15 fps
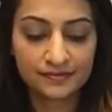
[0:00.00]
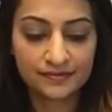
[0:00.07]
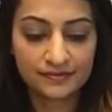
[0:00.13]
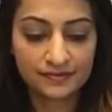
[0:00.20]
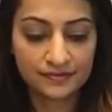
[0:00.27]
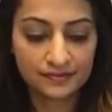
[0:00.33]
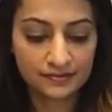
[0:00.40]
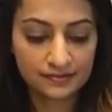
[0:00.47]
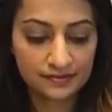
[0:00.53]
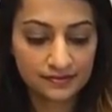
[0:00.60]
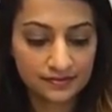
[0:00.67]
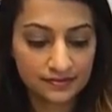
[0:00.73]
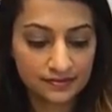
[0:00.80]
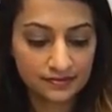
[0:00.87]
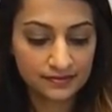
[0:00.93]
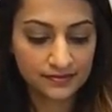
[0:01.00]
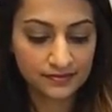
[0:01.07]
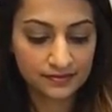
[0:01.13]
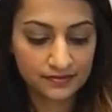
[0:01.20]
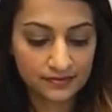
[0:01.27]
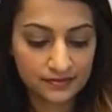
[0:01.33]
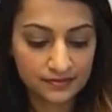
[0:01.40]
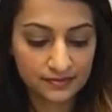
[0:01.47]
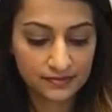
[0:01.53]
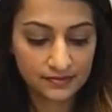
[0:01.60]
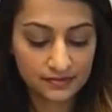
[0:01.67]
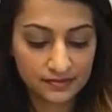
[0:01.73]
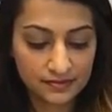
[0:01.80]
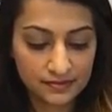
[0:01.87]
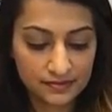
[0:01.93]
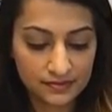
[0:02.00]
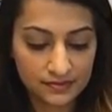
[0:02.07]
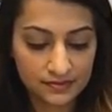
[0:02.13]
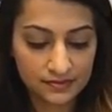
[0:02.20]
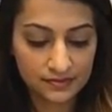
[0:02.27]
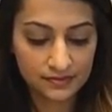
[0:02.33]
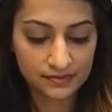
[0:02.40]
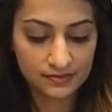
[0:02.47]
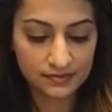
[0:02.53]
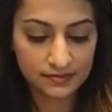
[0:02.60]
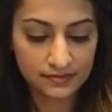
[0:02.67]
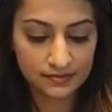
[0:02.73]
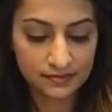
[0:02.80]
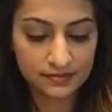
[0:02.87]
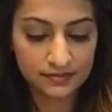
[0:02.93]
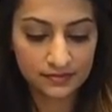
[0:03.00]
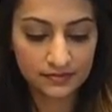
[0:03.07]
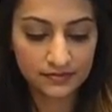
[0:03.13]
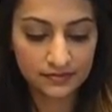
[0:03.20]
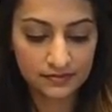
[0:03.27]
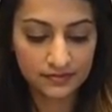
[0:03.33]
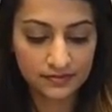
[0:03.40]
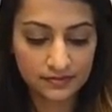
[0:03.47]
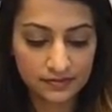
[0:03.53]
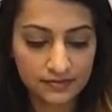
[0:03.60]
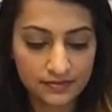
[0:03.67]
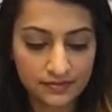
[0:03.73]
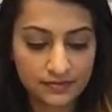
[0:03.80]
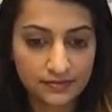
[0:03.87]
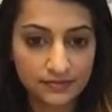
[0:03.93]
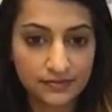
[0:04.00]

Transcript: No words are spoken by the person on screen.